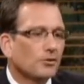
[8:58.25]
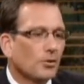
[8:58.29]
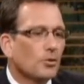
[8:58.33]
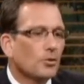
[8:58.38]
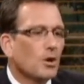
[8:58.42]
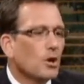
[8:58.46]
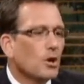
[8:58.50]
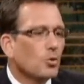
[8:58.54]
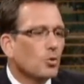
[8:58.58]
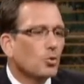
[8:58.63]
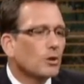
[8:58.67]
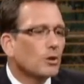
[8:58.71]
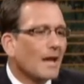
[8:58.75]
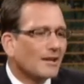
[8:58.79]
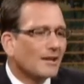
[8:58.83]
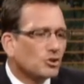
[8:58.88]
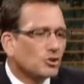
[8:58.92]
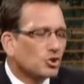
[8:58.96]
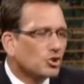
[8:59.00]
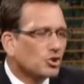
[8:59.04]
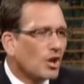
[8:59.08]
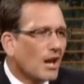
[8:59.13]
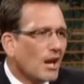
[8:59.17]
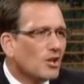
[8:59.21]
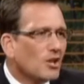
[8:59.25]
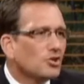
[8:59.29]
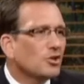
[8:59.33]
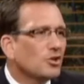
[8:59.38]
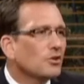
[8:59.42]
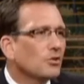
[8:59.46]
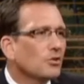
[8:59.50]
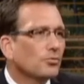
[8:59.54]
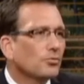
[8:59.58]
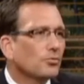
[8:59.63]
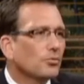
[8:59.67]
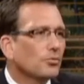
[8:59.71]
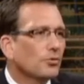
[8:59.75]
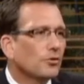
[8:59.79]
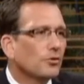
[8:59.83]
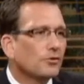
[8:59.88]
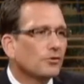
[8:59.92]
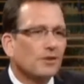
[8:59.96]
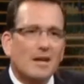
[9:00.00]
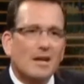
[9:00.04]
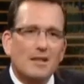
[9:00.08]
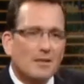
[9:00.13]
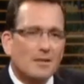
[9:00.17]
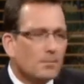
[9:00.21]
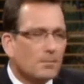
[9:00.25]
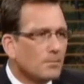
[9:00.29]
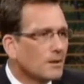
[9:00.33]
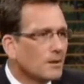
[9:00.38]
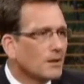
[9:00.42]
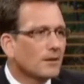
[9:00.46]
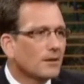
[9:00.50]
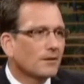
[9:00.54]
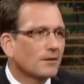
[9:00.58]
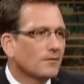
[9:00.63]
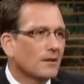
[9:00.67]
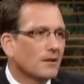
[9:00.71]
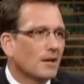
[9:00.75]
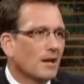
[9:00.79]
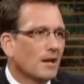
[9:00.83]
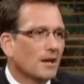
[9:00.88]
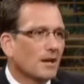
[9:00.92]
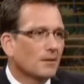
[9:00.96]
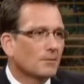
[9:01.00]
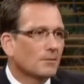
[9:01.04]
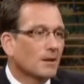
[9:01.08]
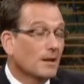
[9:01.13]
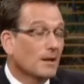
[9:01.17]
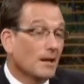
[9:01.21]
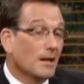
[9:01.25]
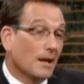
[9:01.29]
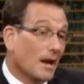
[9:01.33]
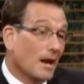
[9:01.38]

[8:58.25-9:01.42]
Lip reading: So we're like changing the rules in the middle of the game.